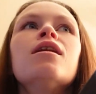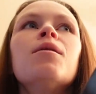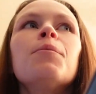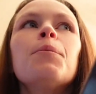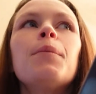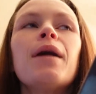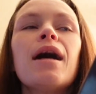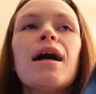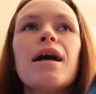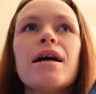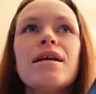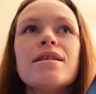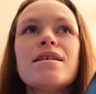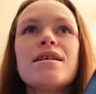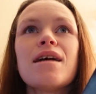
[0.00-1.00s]

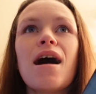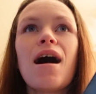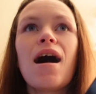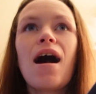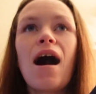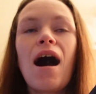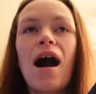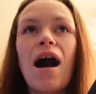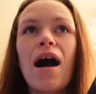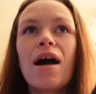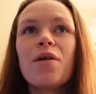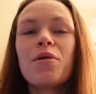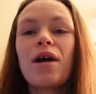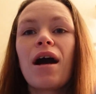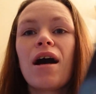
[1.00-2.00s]
But I
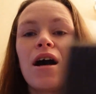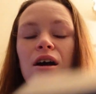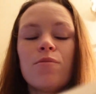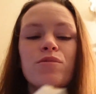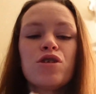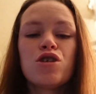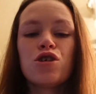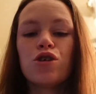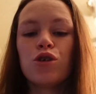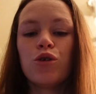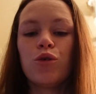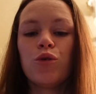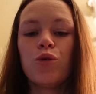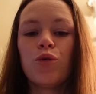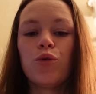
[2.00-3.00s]
got up
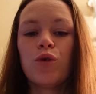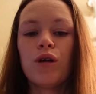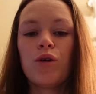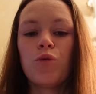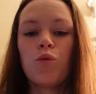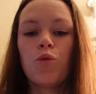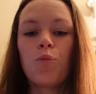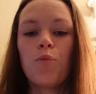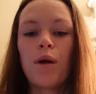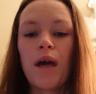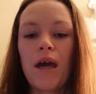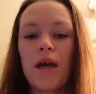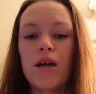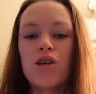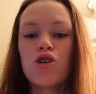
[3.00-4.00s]
to
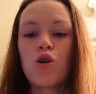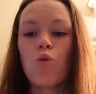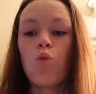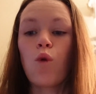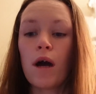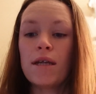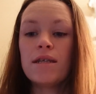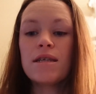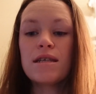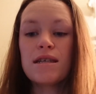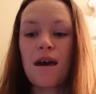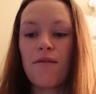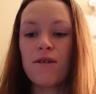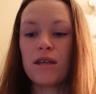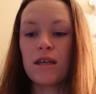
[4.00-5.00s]
page
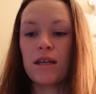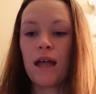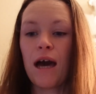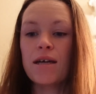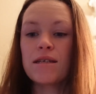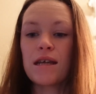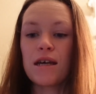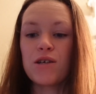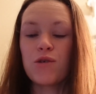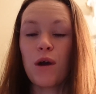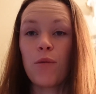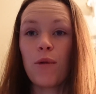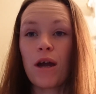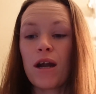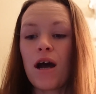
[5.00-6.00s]
170 last night. So I
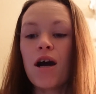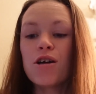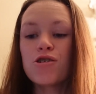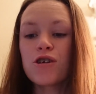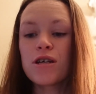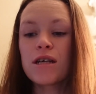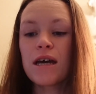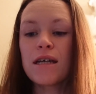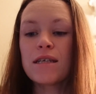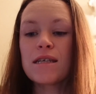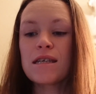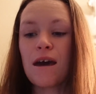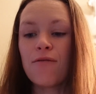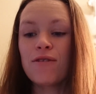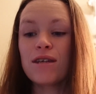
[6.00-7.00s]
read
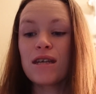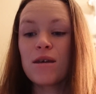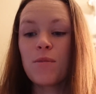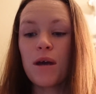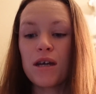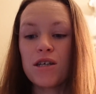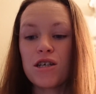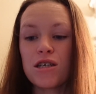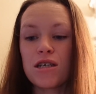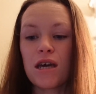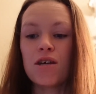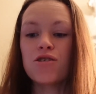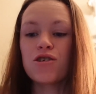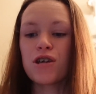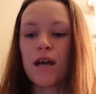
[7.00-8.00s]
170 pages
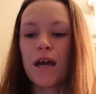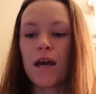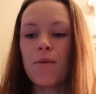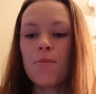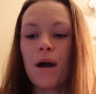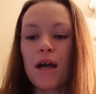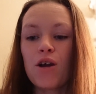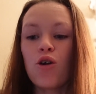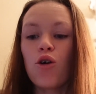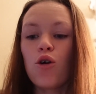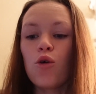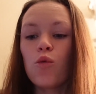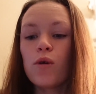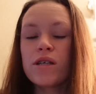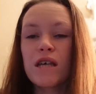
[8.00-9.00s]
yesterday. My
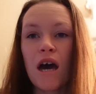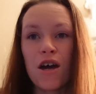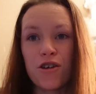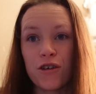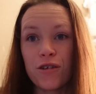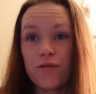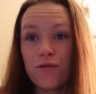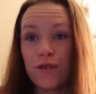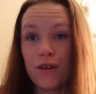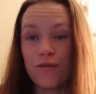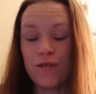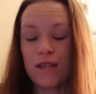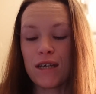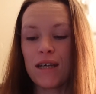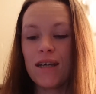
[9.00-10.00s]
goal was
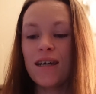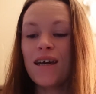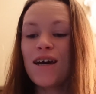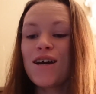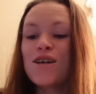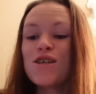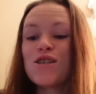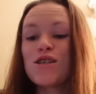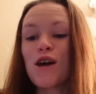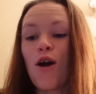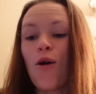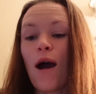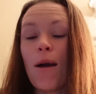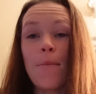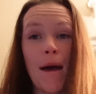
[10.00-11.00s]
150.
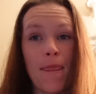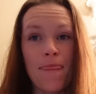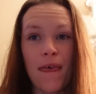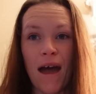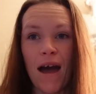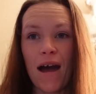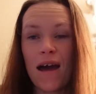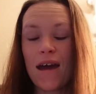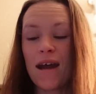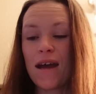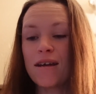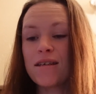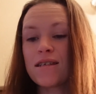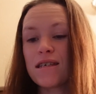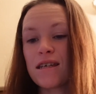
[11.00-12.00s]
So I met that and I
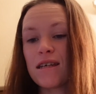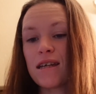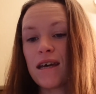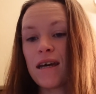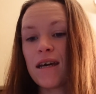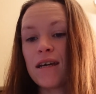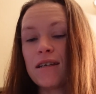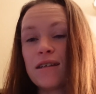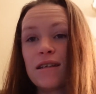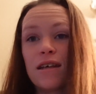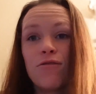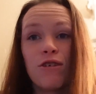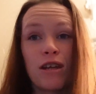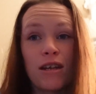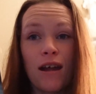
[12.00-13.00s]
exceeded it,
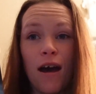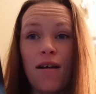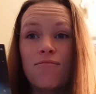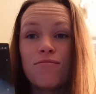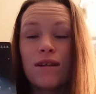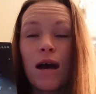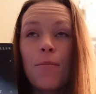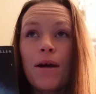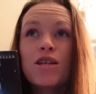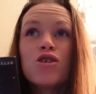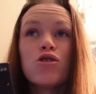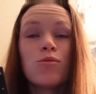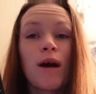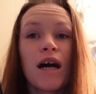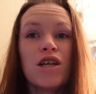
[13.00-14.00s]
even not by
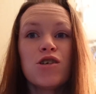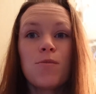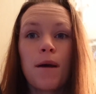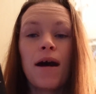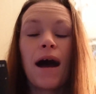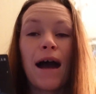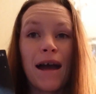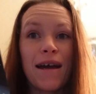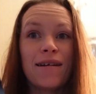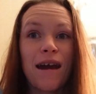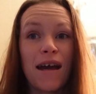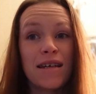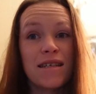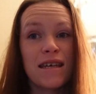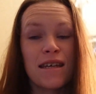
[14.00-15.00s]
too much, but I
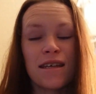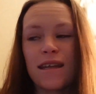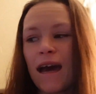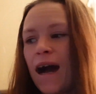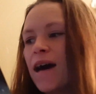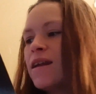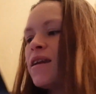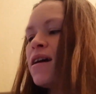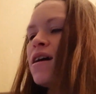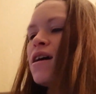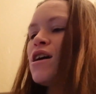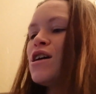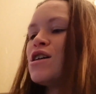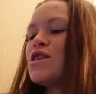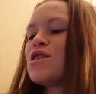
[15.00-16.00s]
exceeded that.
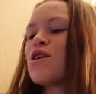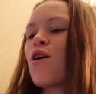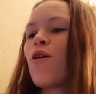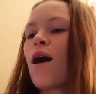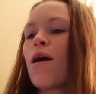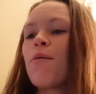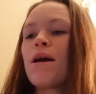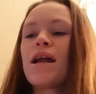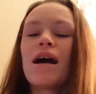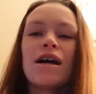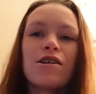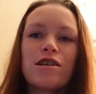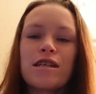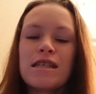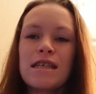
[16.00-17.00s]
So I read
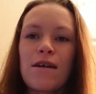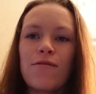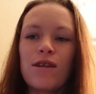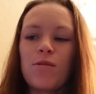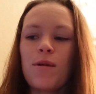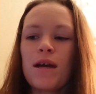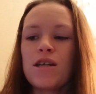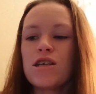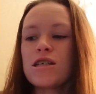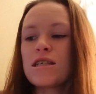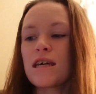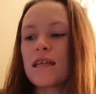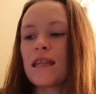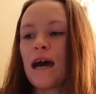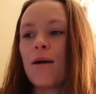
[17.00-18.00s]
170 pages
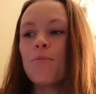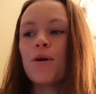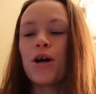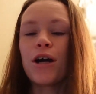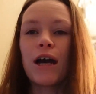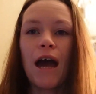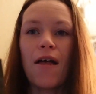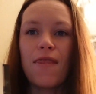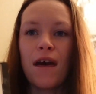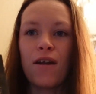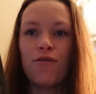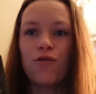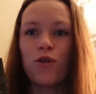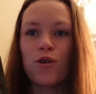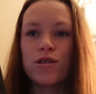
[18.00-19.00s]
in that book, and then
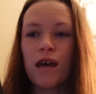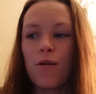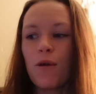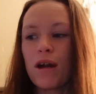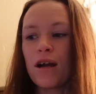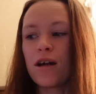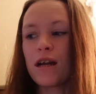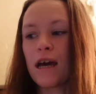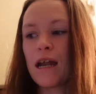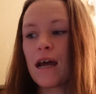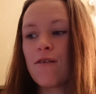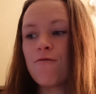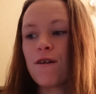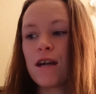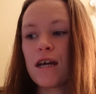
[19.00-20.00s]
of course I went on and I
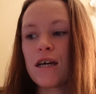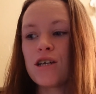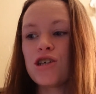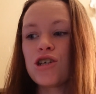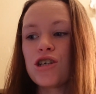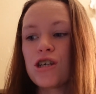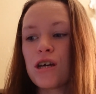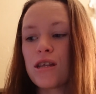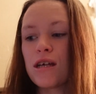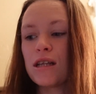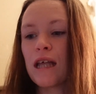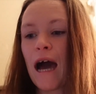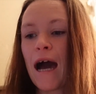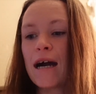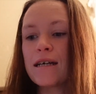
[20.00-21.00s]
finished the
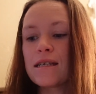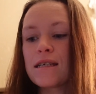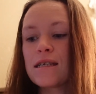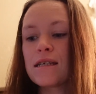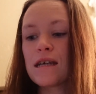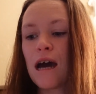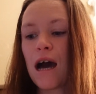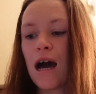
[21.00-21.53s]
last